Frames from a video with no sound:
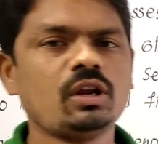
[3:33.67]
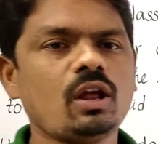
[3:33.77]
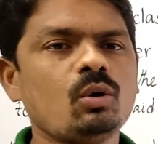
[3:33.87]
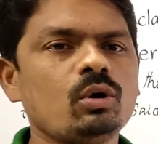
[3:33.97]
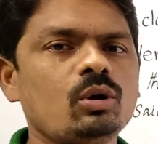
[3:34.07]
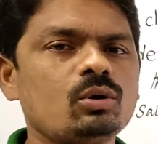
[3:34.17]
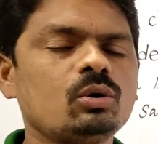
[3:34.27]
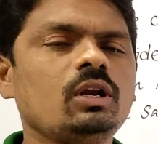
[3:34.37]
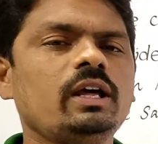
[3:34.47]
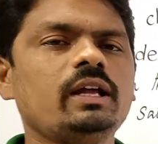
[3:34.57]
now we have to
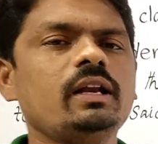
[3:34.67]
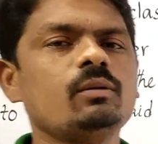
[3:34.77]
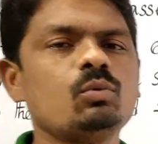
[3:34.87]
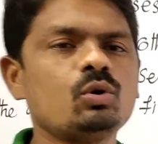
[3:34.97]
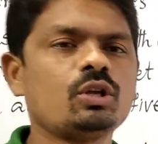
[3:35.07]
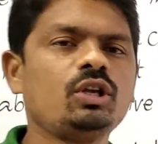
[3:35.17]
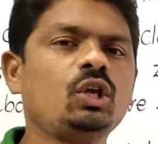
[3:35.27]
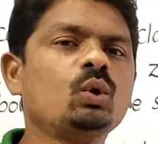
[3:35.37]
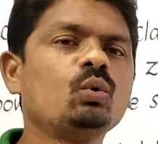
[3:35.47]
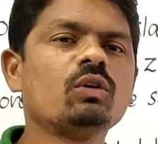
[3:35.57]
learn about
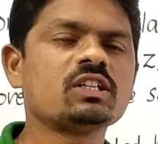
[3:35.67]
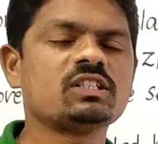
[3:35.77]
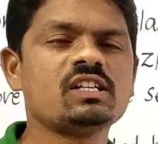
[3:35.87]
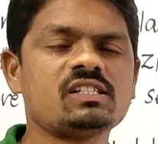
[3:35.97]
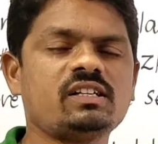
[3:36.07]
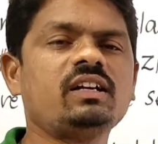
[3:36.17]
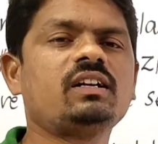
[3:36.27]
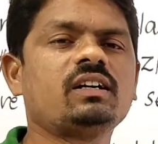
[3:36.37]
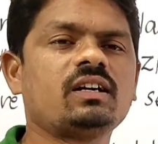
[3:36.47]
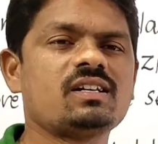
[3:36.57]
universal
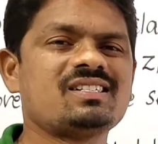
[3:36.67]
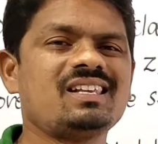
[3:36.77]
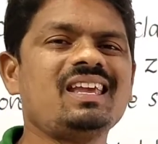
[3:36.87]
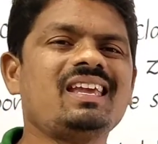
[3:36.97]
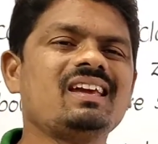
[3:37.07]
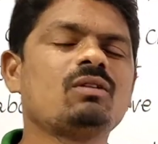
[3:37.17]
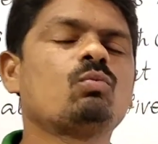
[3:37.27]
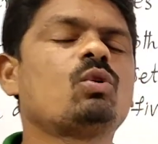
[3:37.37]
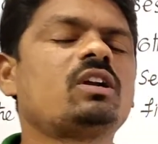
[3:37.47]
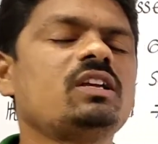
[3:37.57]
set. See here,
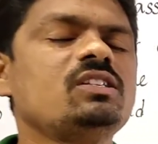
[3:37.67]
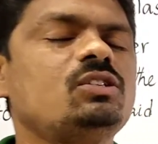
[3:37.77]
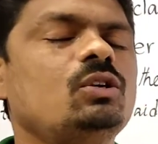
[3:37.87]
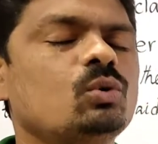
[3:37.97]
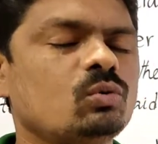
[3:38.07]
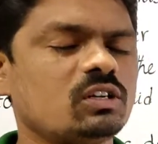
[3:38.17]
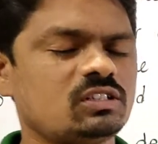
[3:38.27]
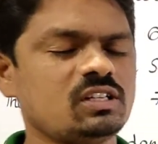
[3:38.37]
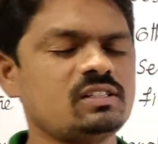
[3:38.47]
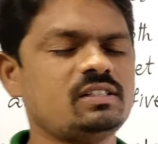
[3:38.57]
what is
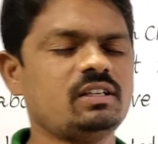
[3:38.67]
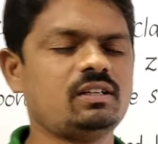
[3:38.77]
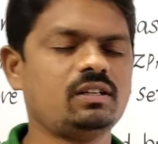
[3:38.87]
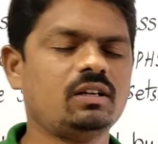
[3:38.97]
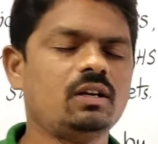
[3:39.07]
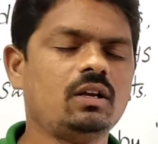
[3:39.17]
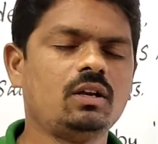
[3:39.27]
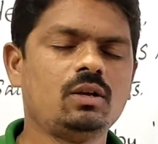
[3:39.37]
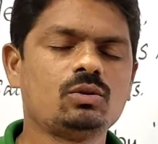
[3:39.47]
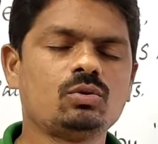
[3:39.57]
universal set?
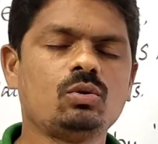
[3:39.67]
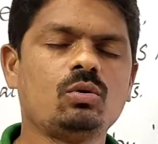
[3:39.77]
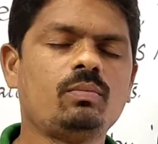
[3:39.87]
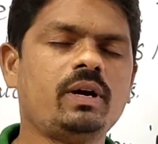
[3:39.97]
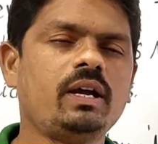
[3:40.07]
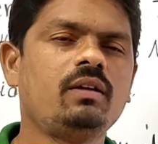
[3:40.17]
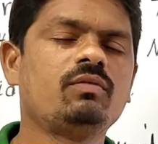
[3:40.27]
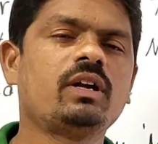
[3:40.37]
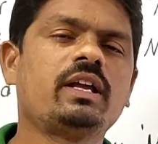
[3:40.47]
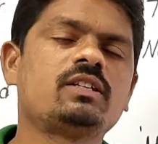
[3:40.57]
So by
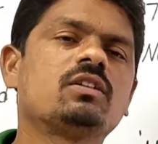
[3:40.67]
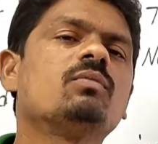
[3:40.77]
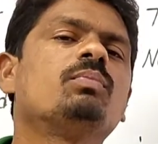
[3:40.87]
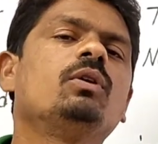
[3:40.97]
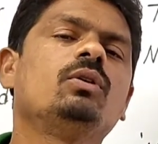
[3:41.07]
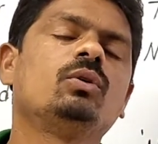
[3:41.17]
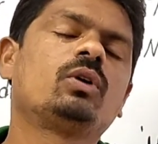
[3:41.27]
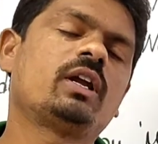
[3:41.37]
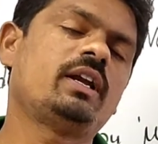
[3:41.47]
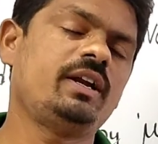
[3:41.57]
one example you
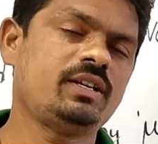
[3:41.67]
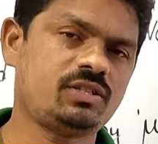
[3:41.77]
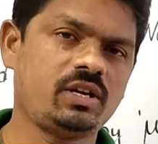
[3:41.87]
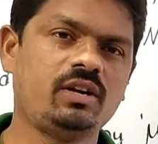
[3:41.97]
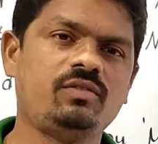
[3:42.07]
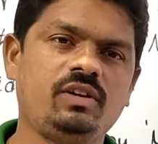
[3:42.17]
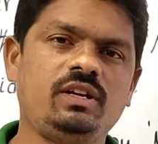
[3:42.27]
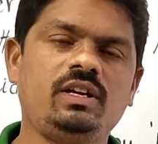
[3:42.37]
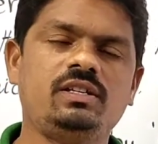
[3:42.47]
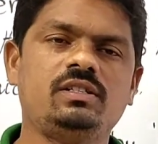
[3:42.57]
can understand
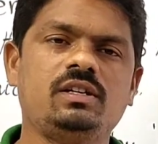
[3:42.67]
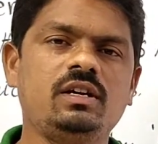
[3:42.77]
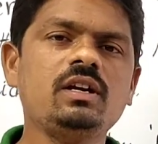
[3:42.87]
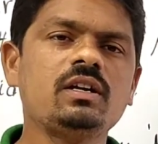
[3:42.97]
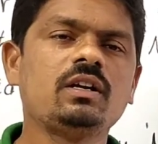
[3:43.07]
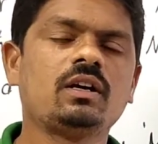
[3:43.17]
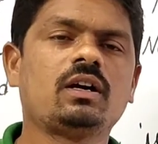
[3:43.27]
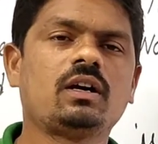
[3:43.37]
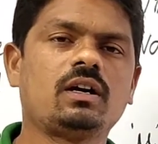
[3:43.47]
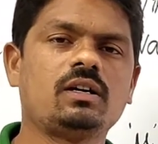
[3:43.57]
very easily.
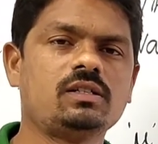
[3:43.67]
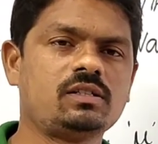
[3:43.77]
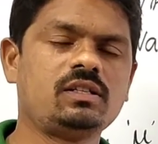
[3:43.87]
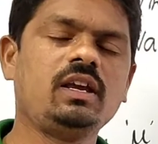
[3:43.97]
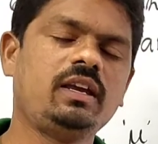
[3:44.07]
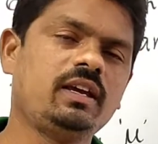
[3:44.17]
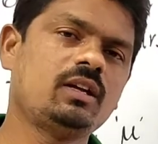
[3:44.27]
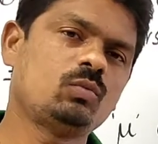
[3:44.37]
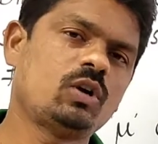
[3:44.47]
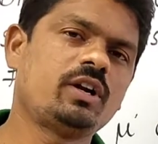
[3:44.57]
See
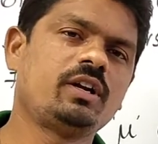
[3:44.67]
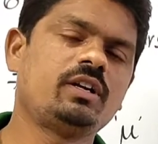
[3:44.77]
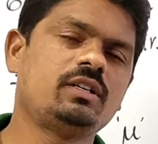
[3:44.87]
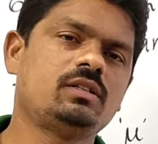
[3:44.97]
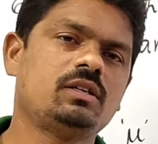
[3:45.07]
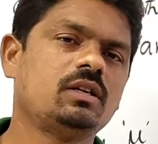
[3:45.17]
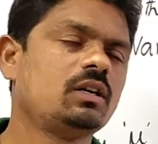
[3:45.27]
here what it is.